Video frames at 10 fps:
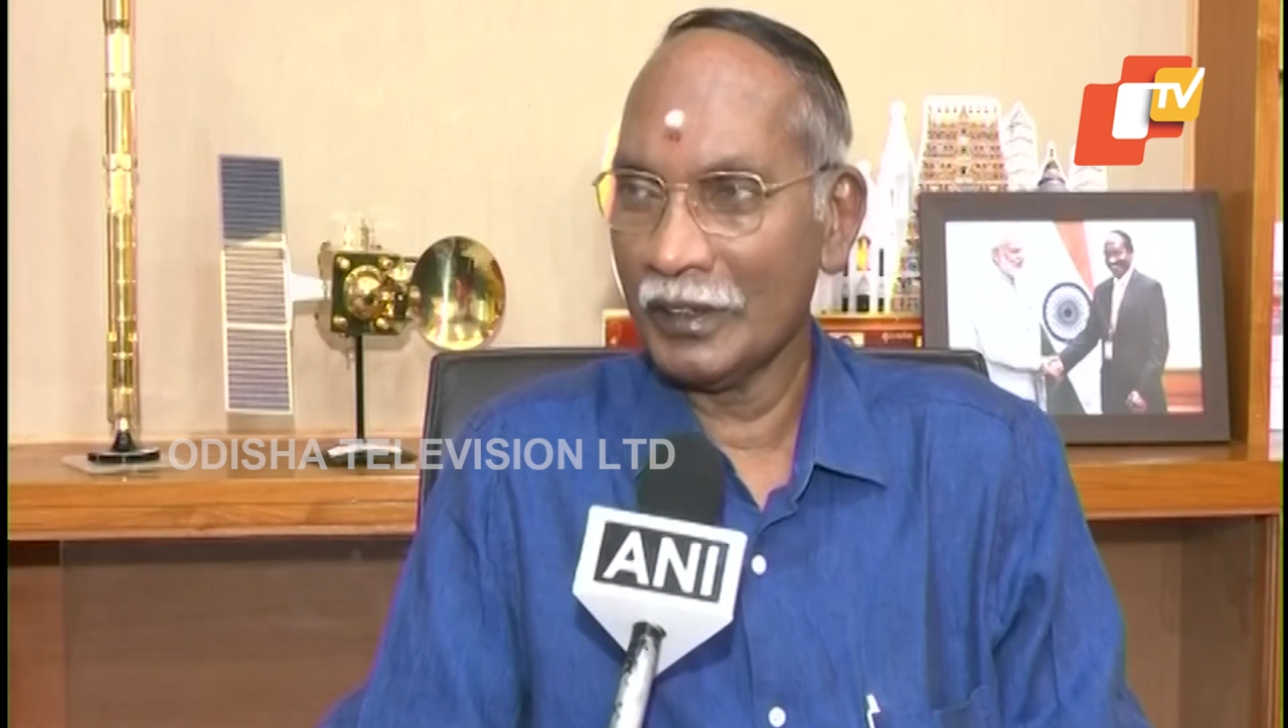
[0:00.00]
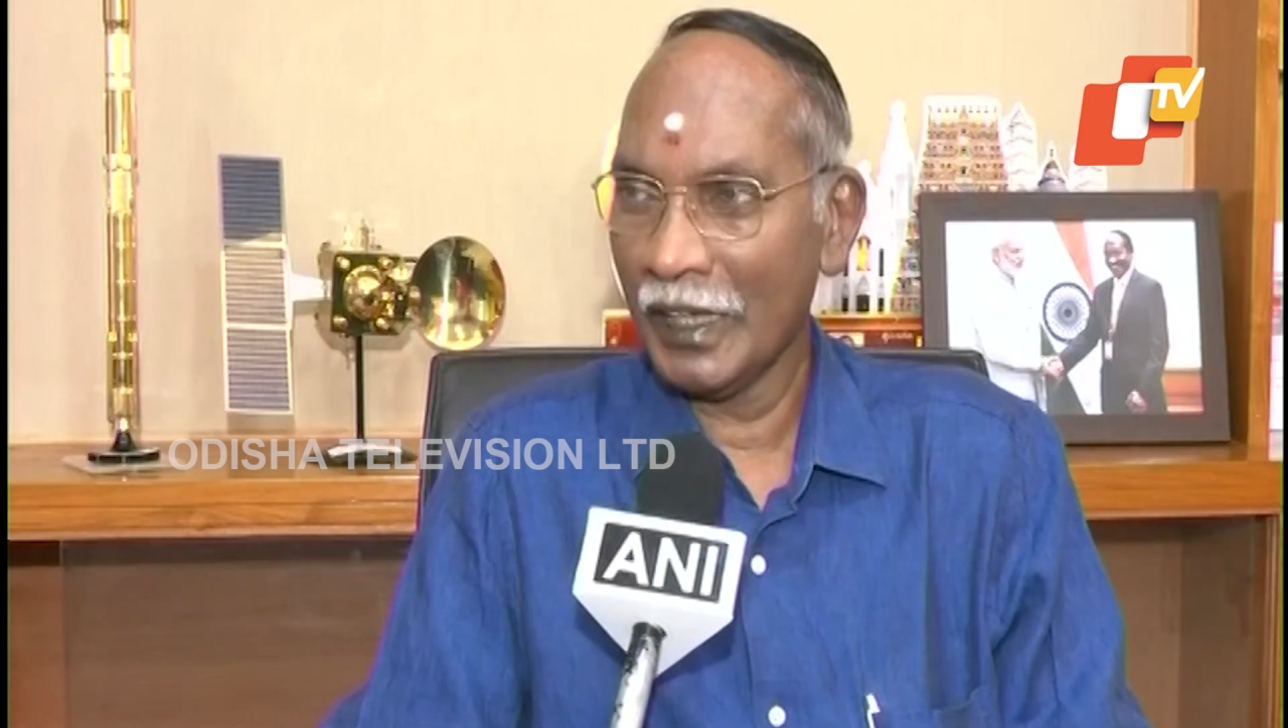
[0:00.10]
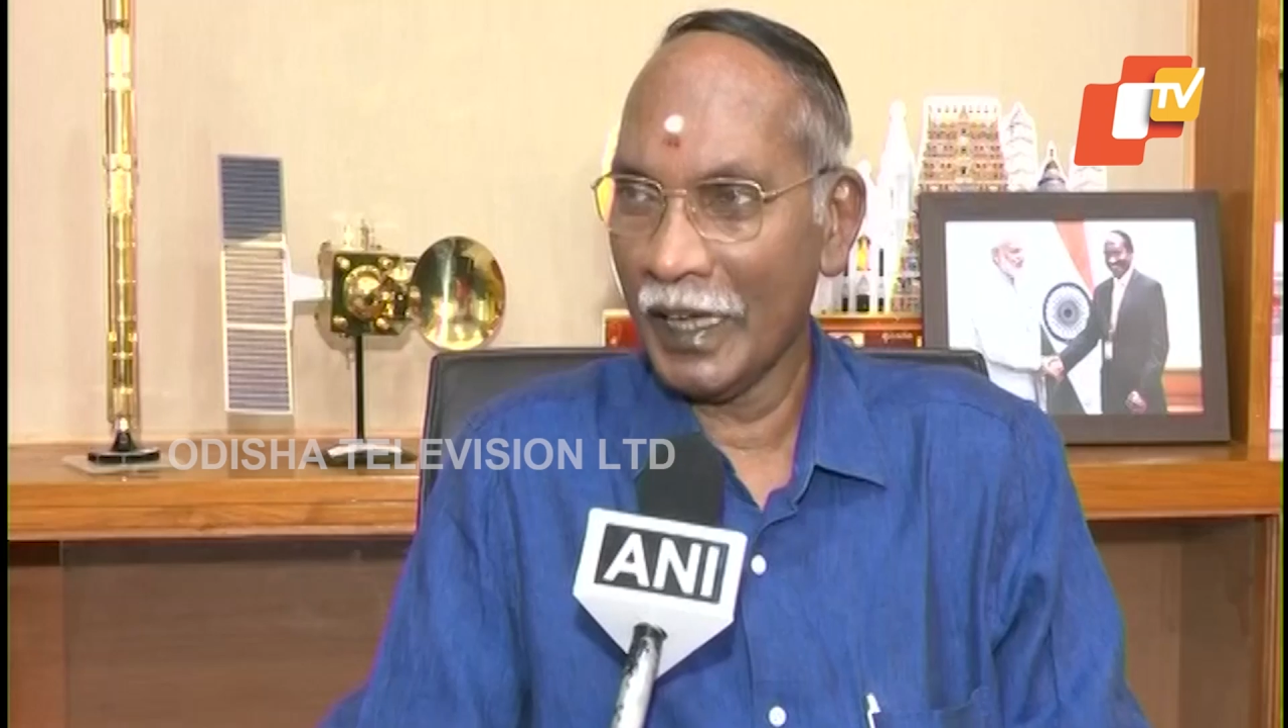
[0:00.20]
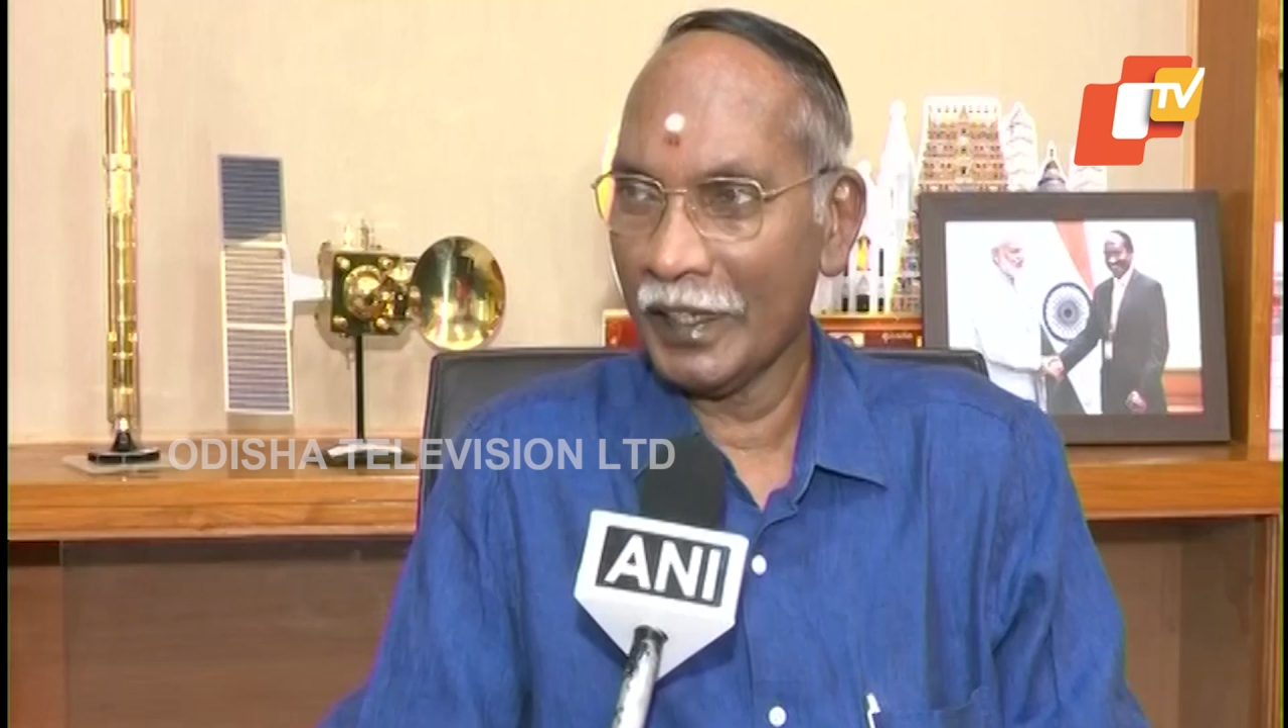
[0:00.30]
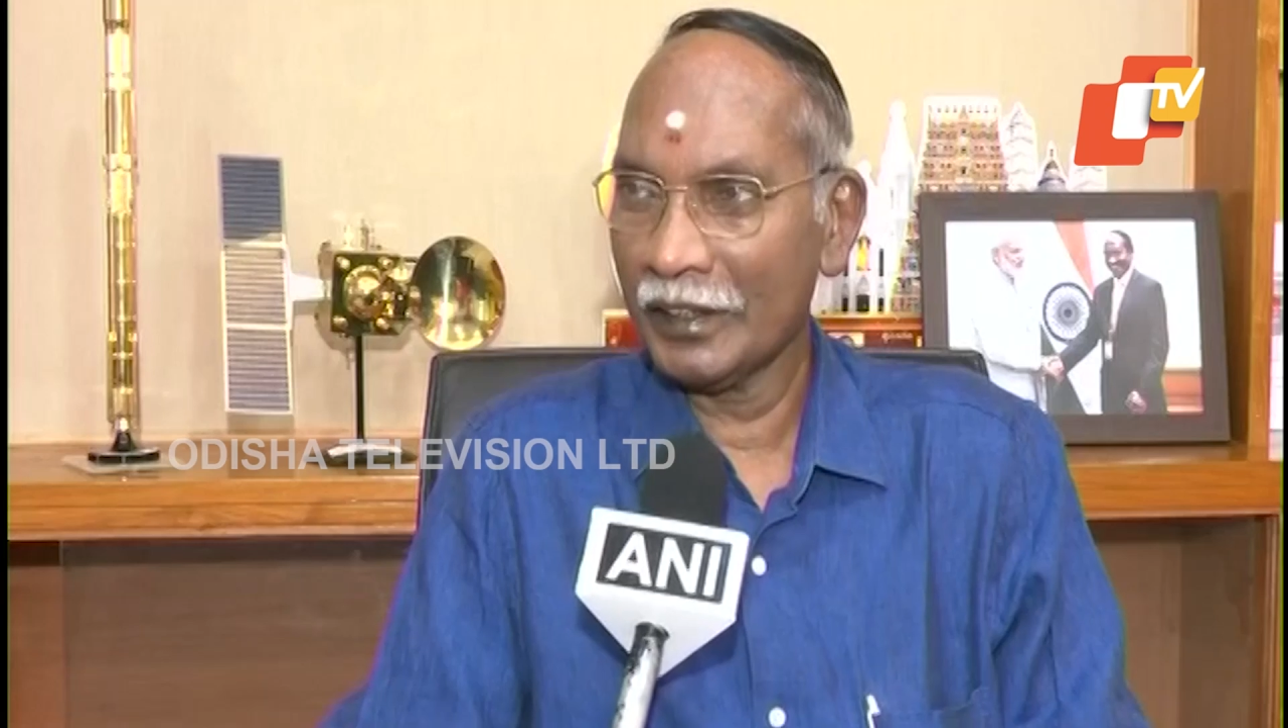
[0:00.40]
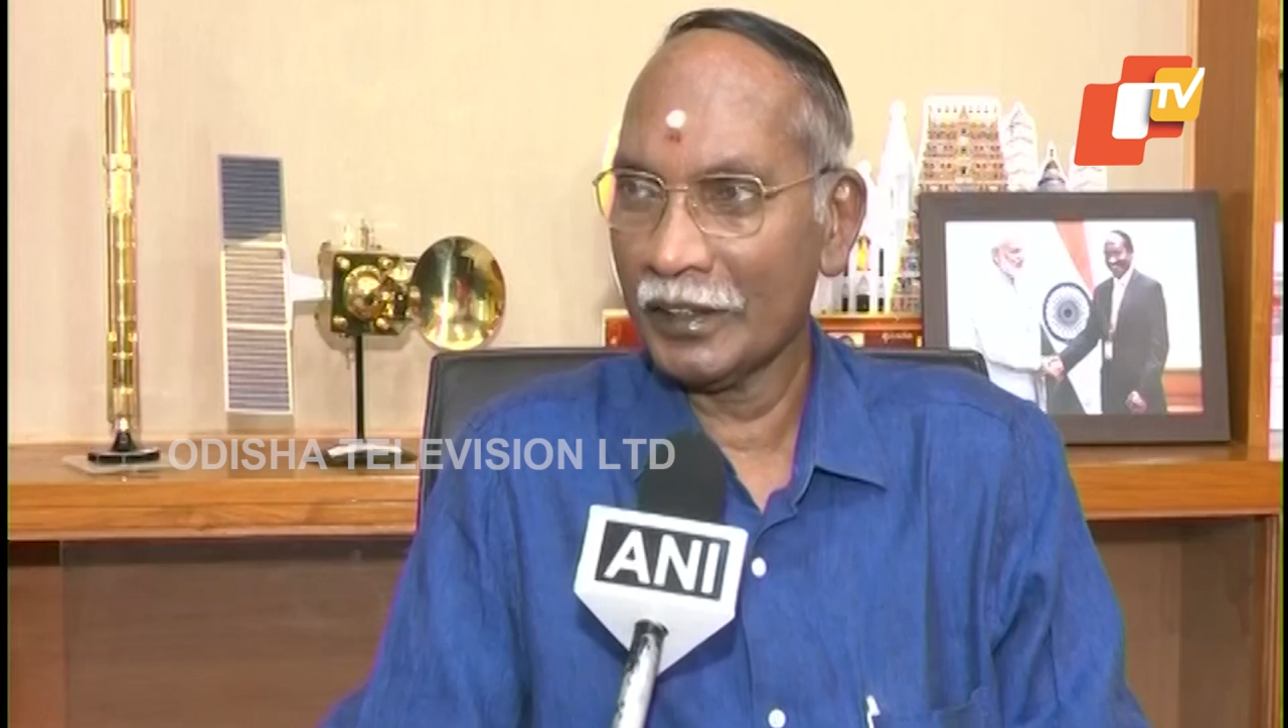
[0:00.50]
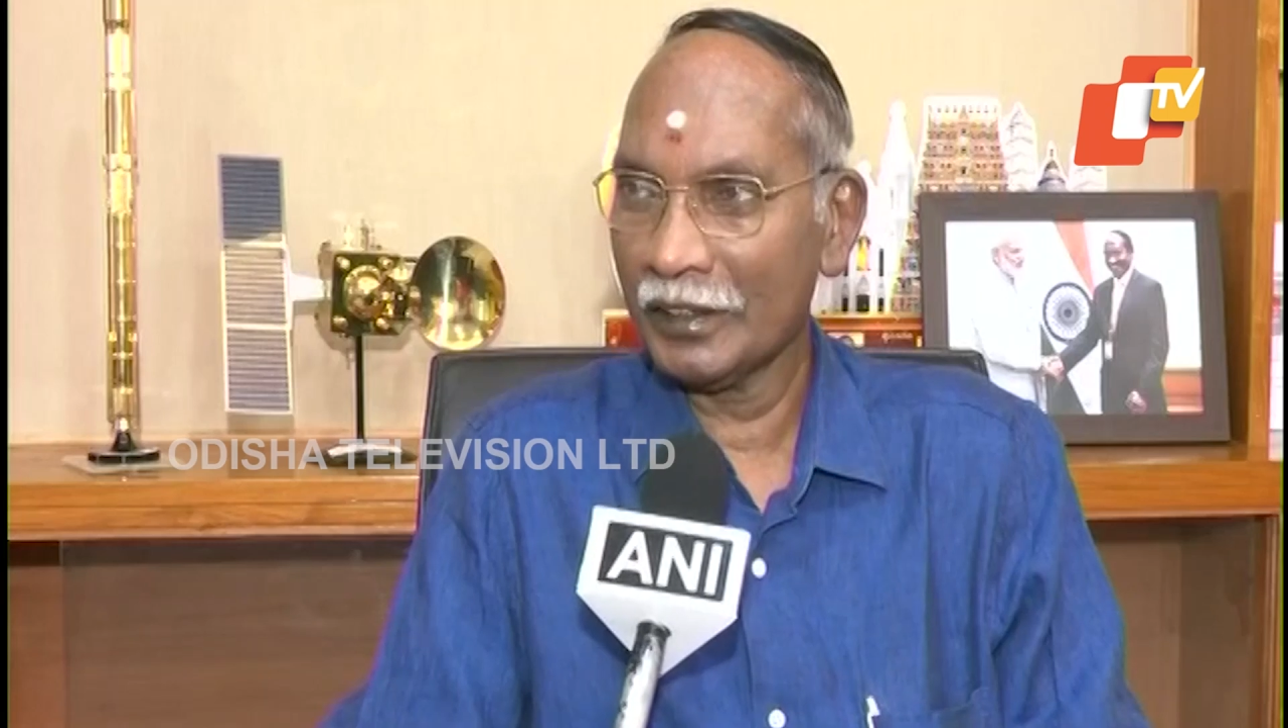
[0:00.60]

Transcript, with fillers: than